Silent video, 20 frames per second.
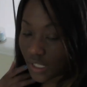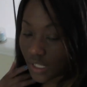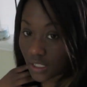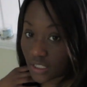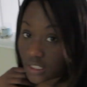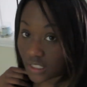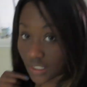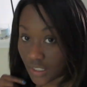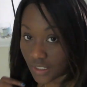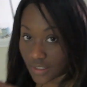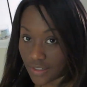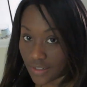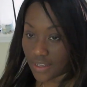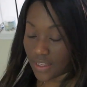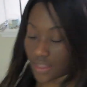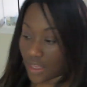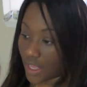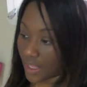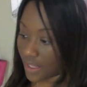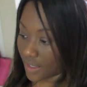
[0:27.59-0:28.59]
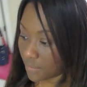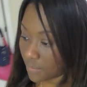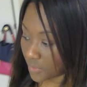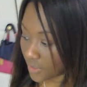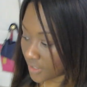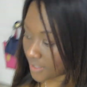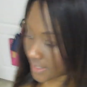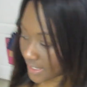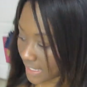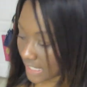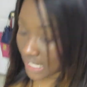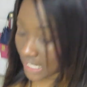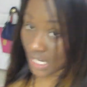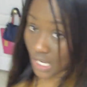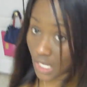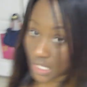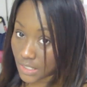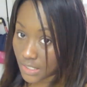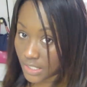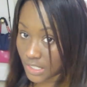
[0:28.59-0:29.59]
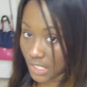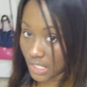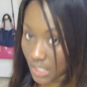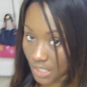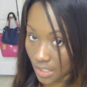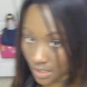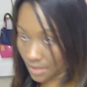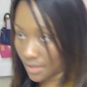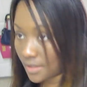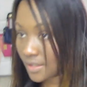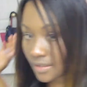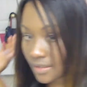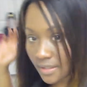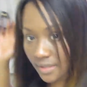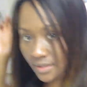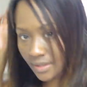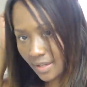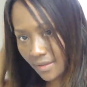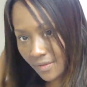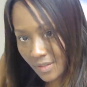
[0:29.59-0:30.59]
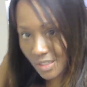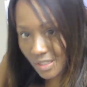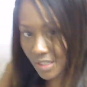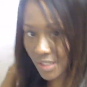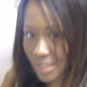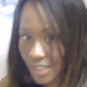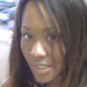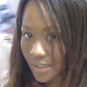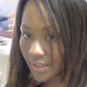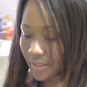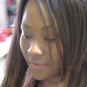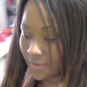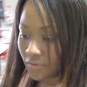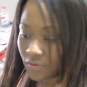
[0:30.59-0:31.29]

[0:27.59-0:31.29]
And I am cooking dinner because it's 7 o'clock.